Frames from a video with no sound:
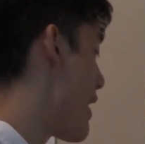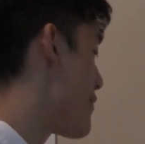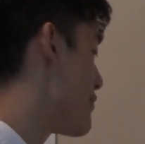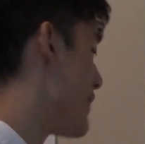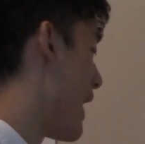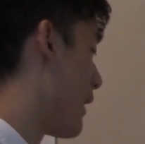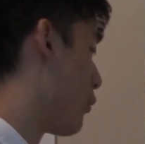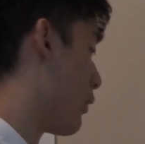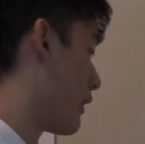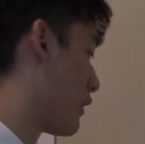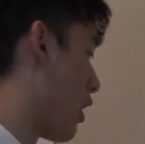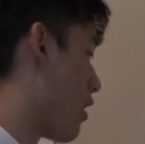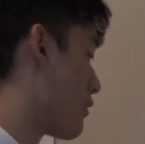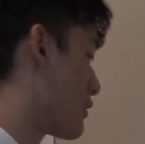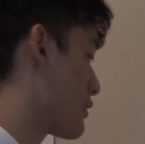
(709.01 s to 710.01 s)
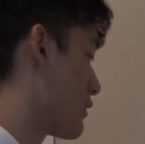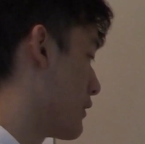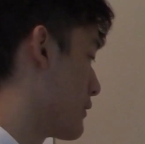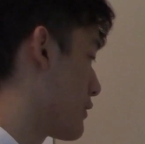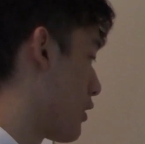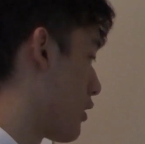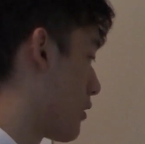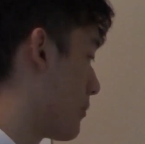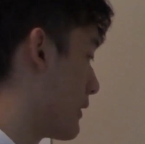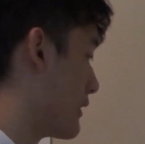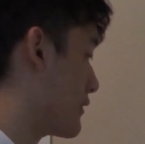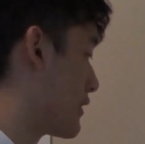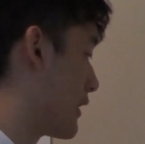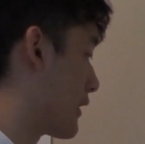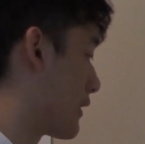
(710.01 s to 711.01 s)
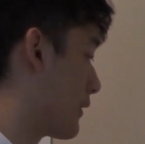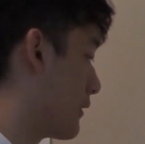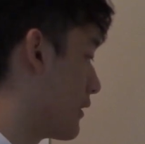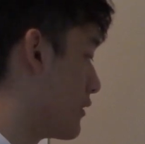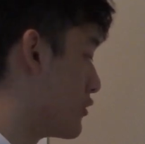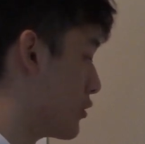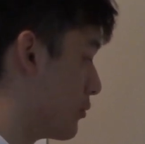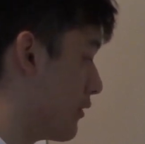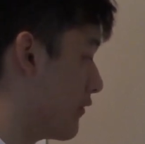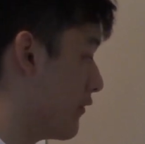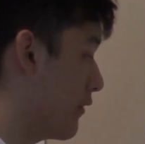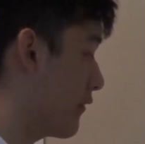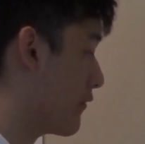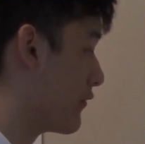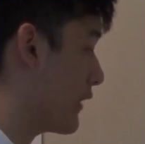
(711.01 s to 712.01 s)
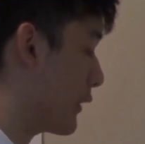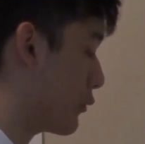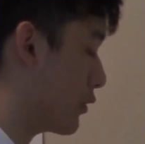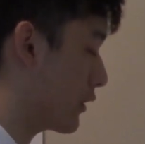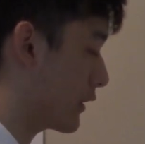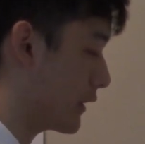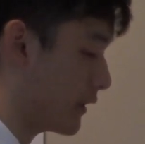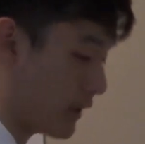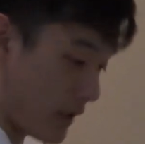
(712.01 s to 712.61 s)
that when constants are being taken a derivative, they really